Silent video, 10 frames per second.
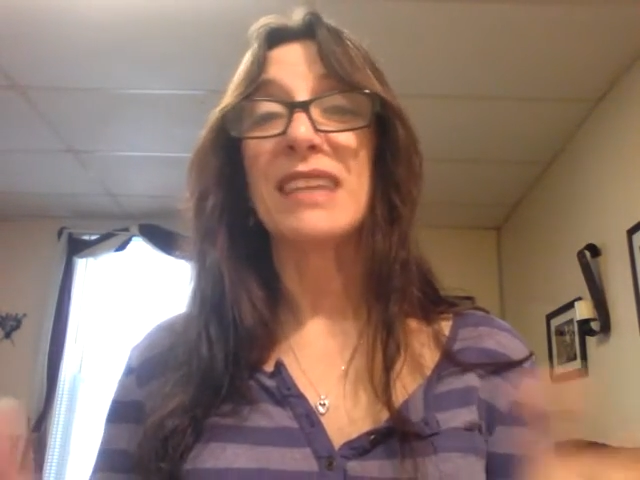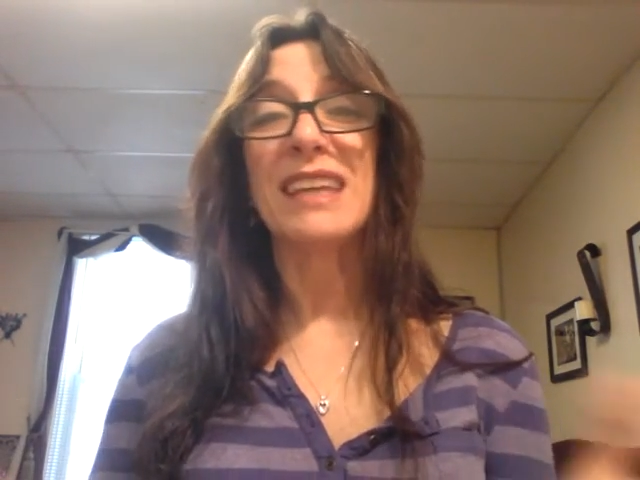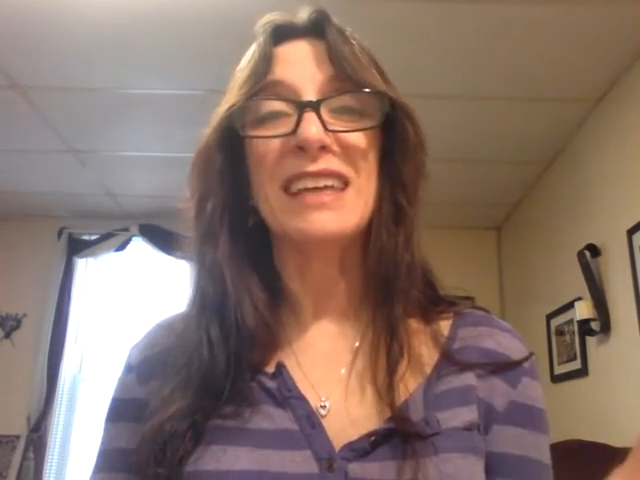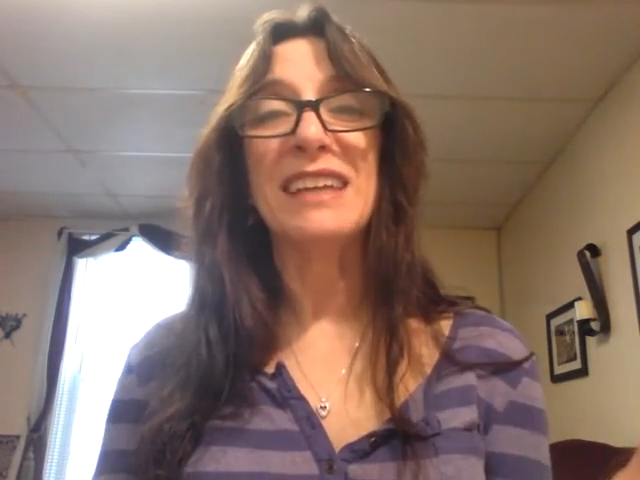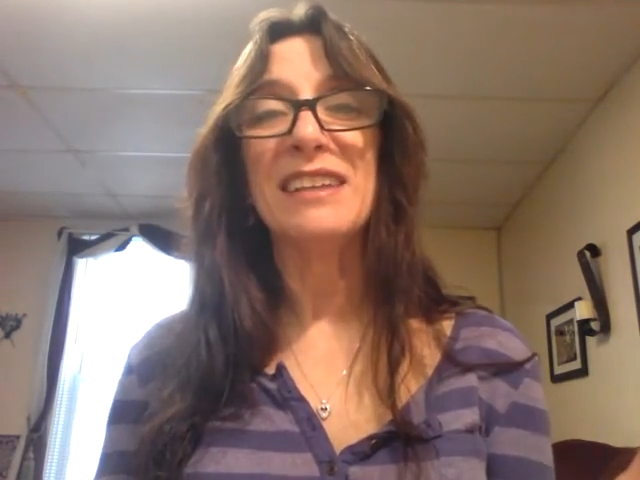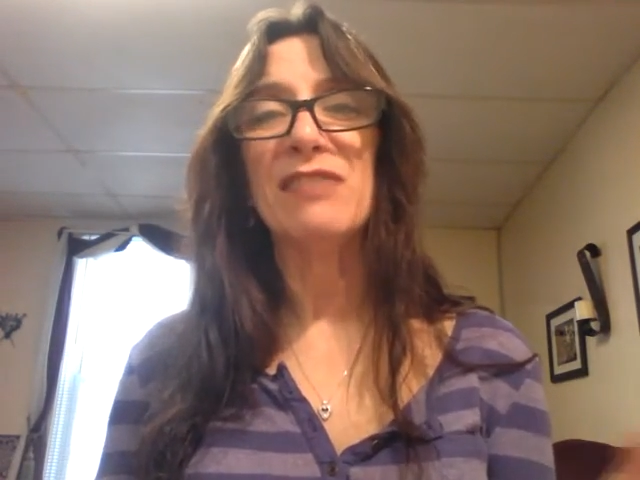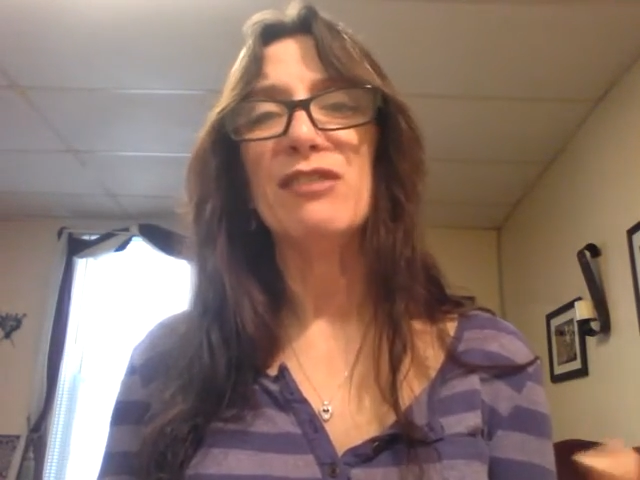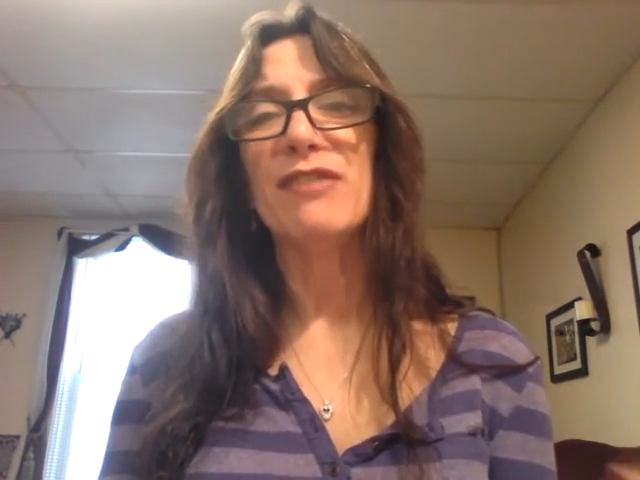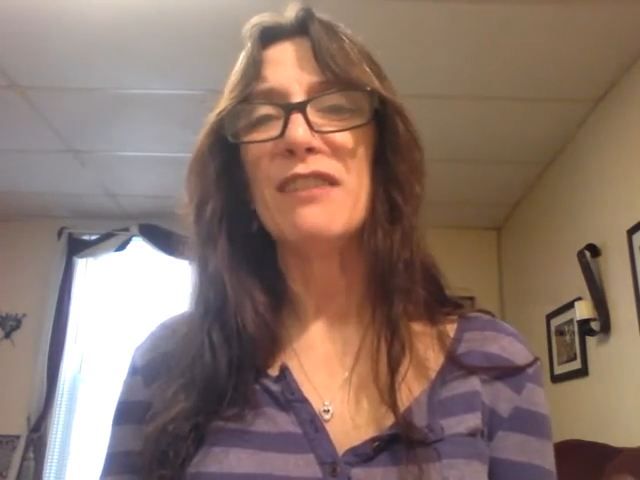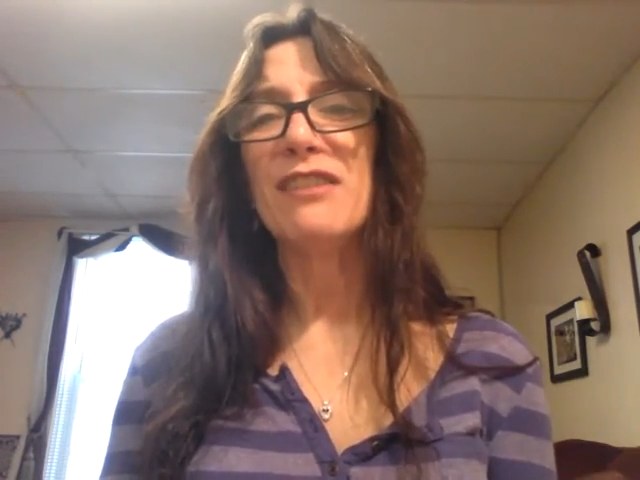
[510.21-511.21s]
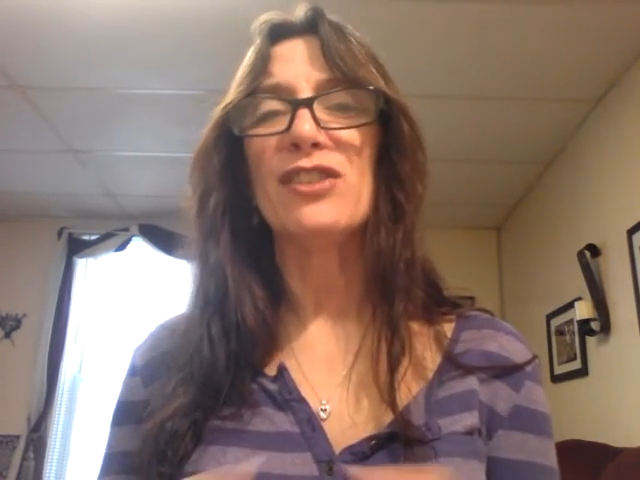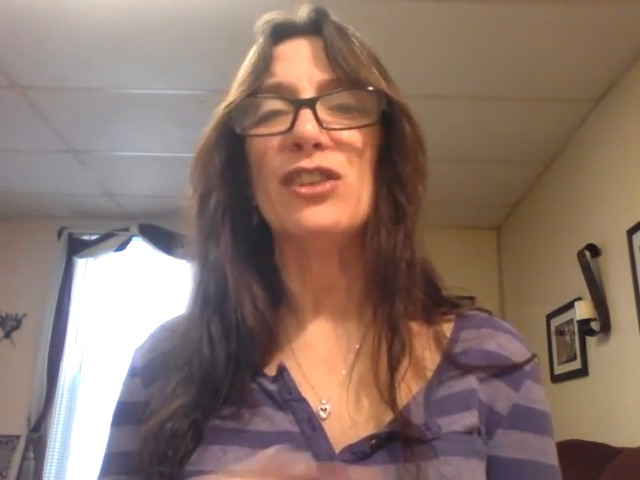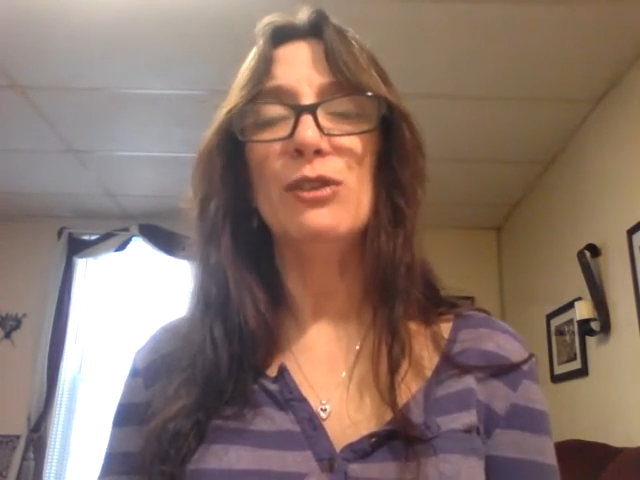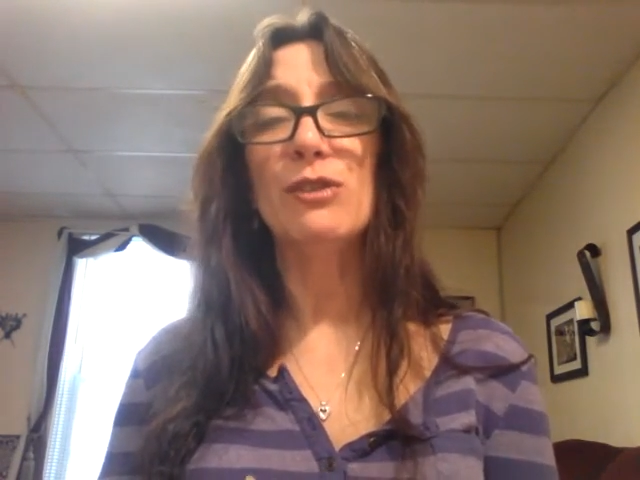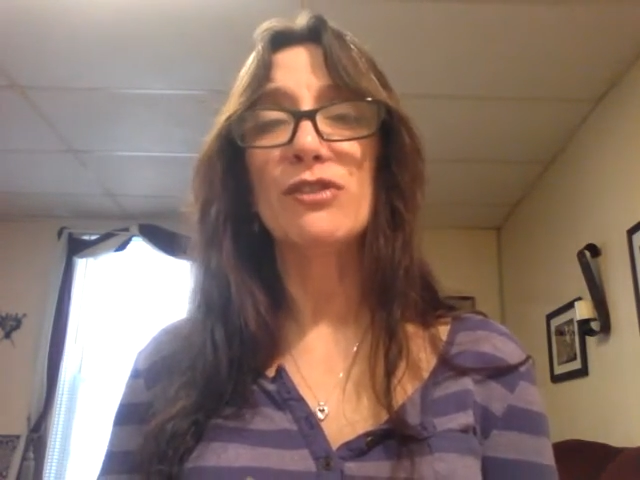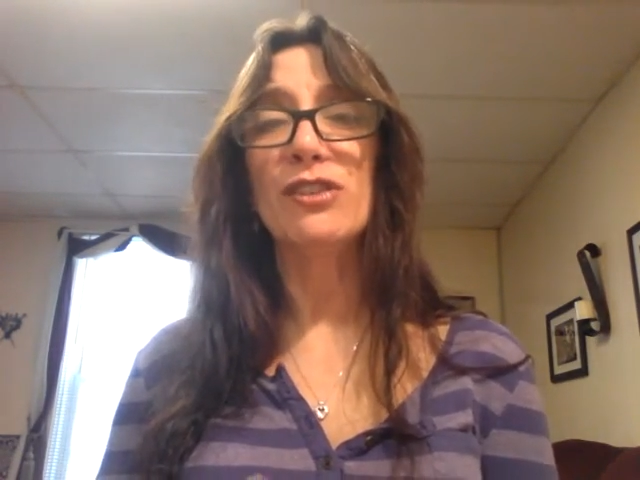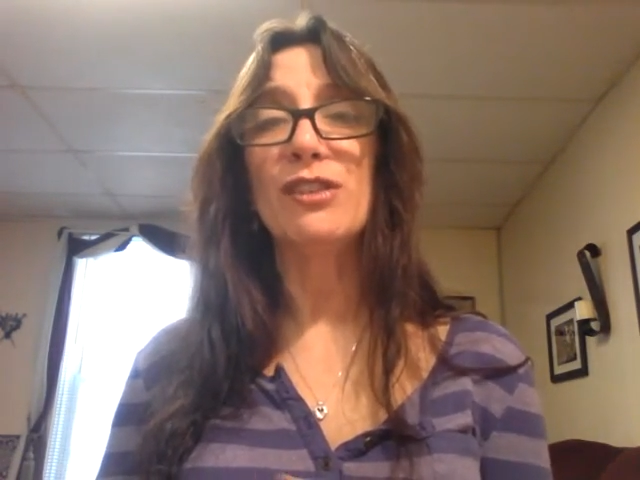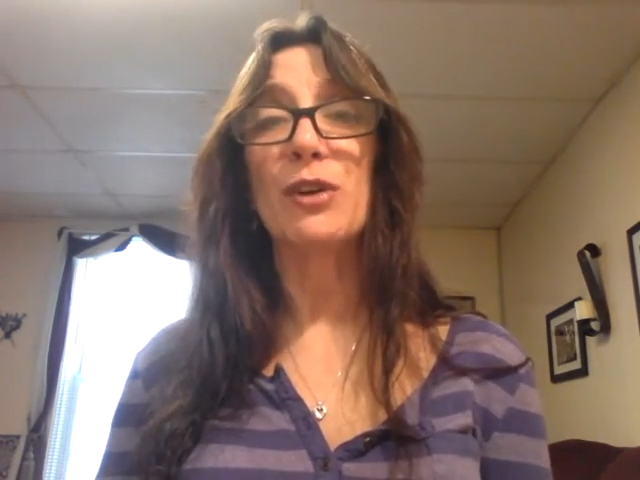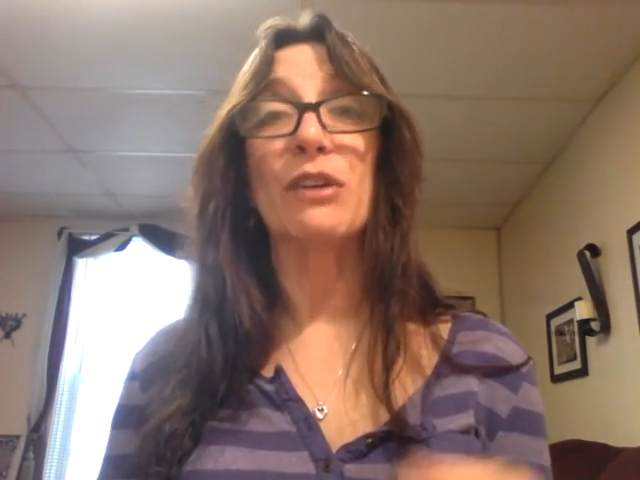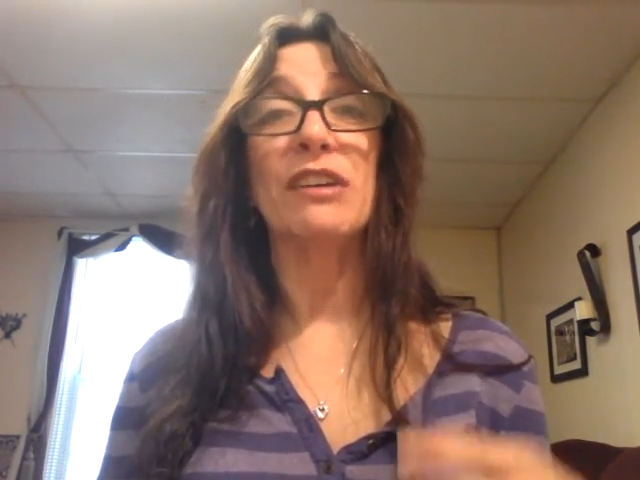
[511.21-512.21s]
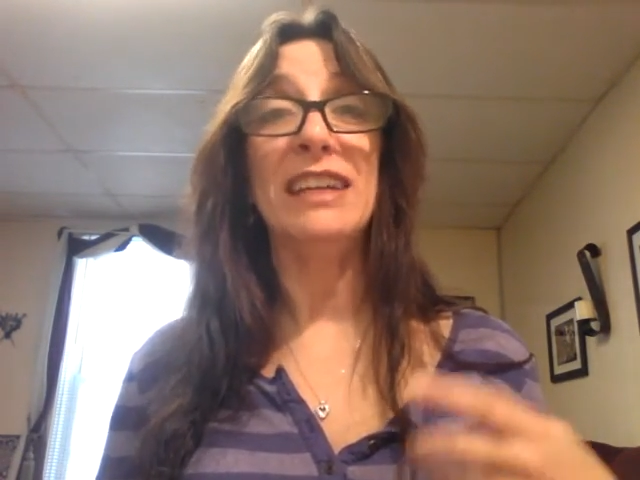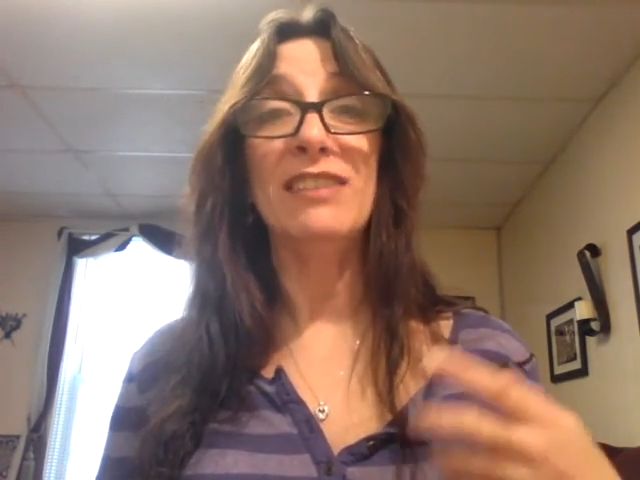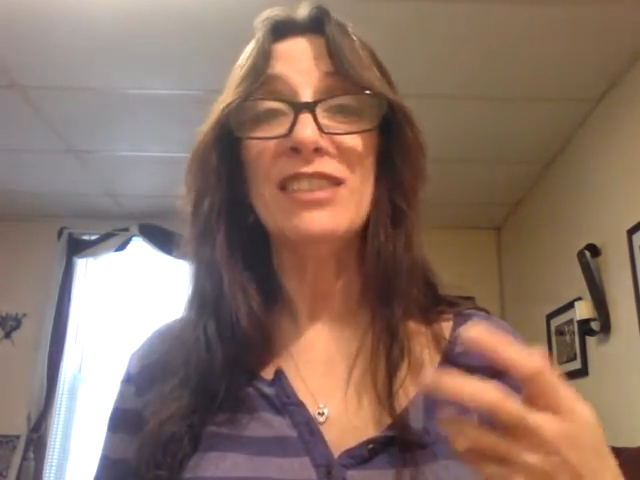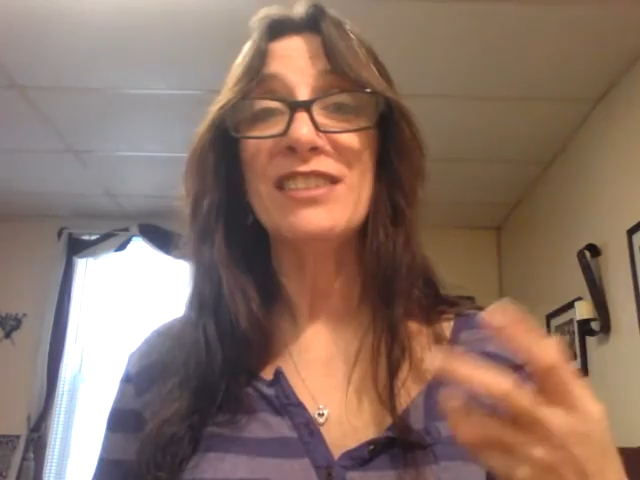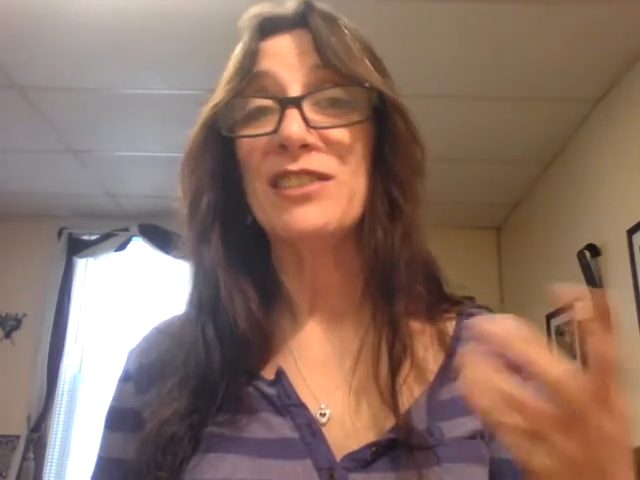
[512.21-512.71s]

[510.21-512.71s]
And if you found this useful or even